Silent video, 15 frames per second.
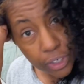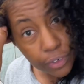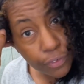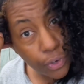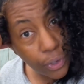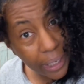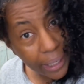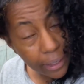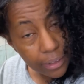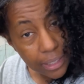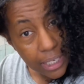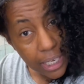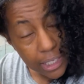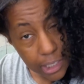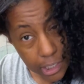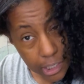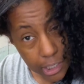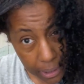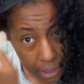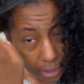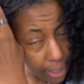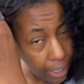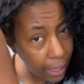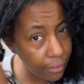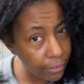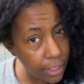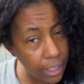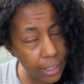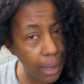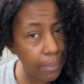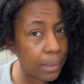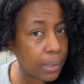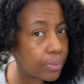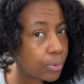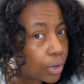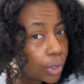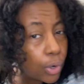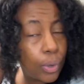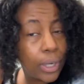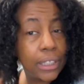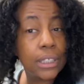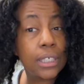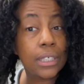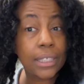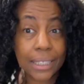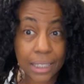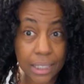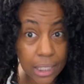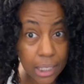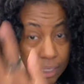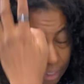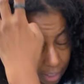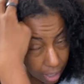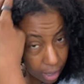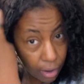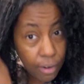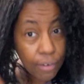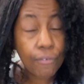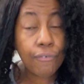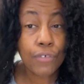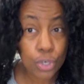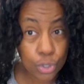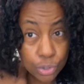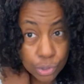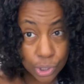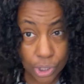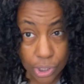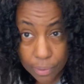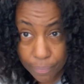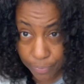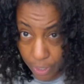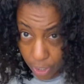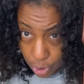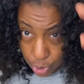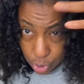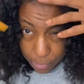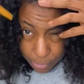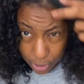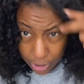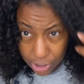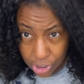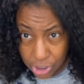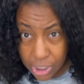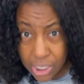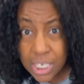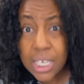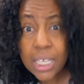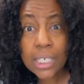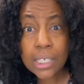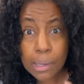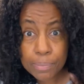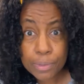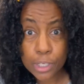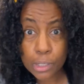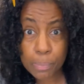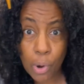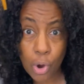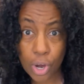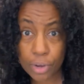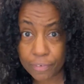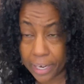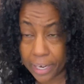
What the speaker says: of your hair tends to be the area that people are going to see first. So I'm gonna just neaten up this part right